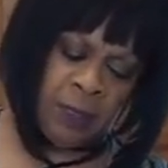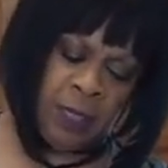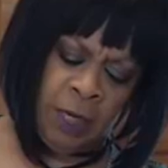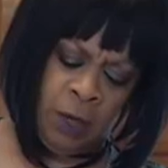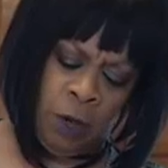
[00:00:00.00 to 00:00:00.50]

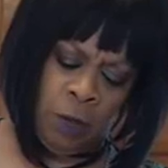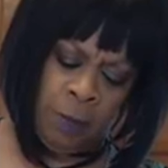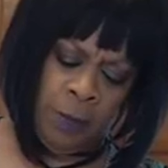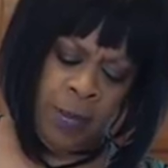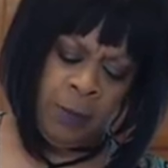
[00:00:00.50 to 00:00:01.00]
keto
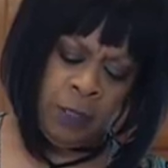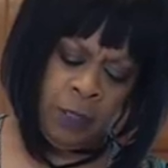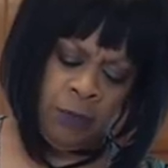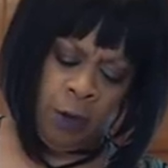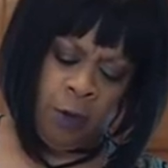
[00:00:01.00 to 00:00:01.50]
may be
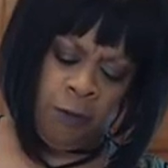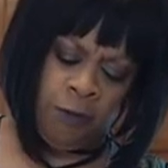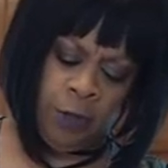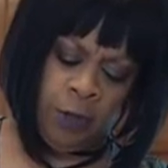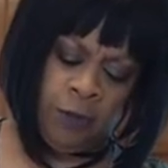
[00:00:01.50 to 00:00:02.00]
difficult
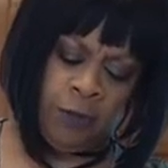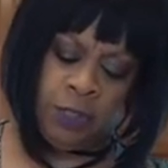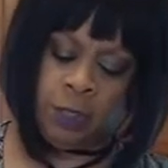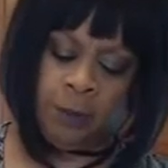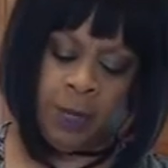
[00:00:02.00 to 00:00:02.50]
for you if you're
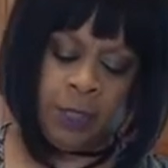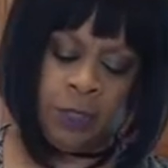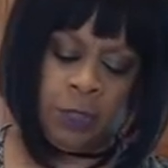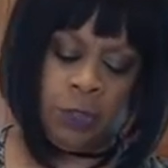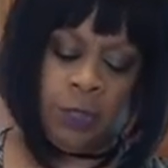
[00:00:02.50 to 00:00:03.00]
somebody
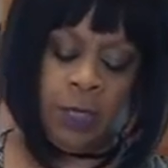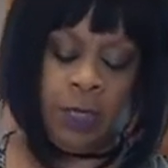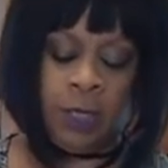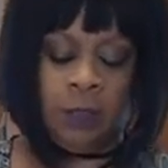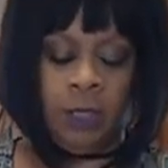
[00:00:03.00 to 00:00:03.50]
that you
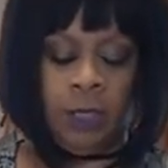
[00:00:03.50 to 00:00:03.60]
can't